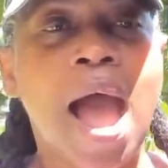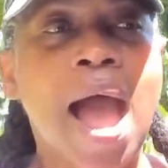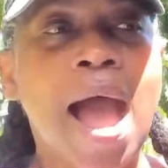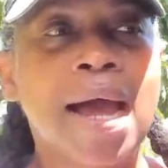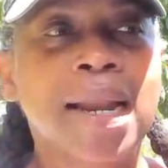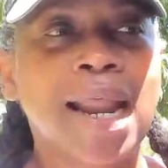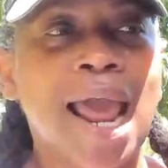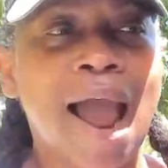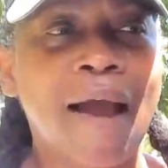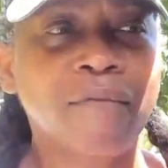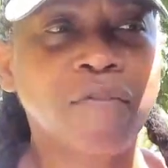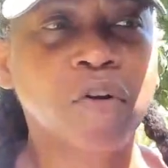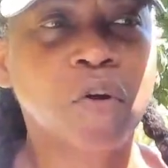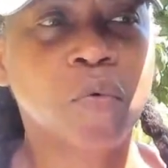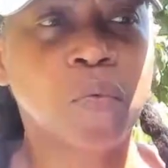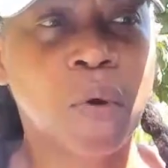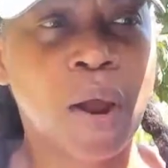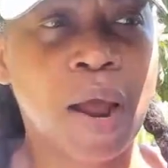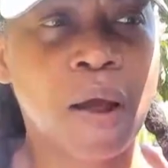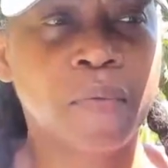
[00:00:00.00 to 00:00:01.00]
And after
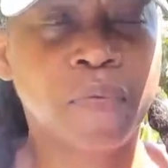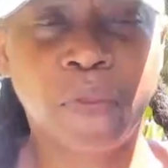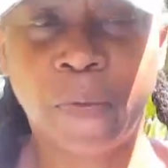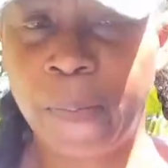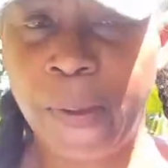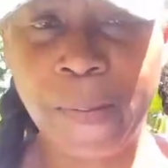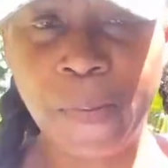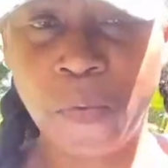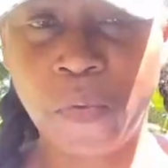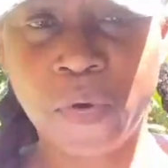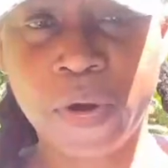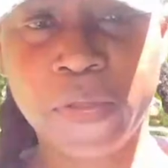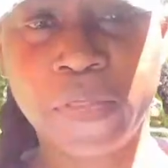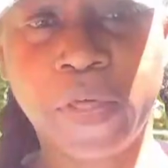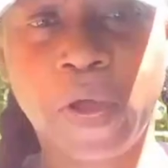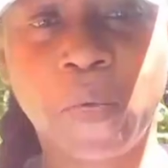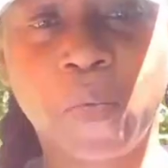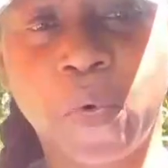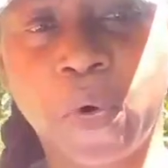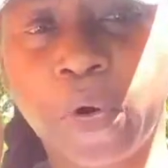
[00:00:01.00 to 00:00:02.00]
a while, the people were in
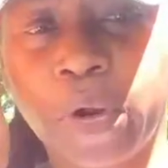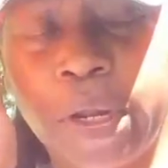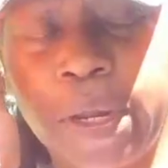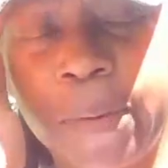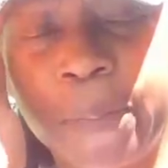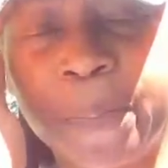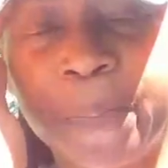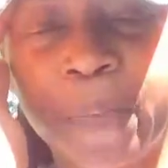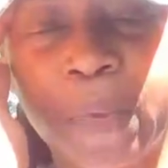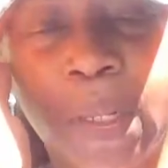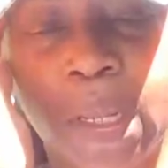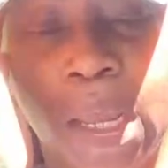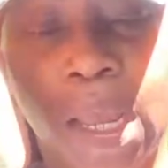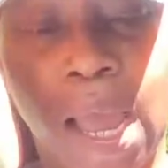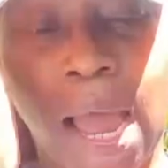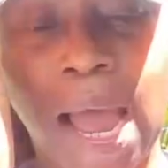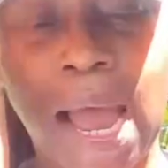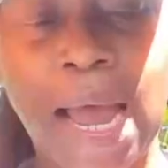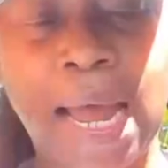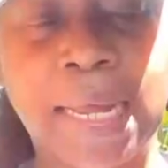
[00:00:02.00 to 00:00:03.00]
there working,
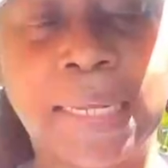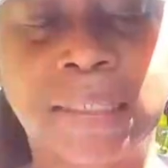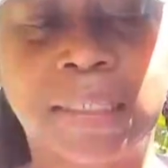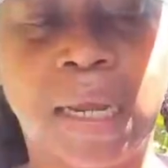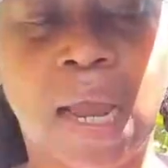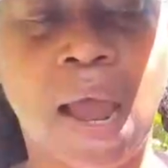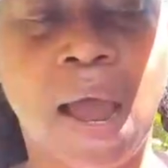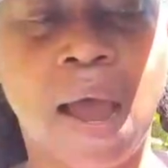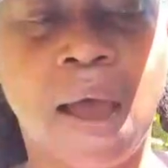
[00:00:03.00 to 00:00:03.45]
and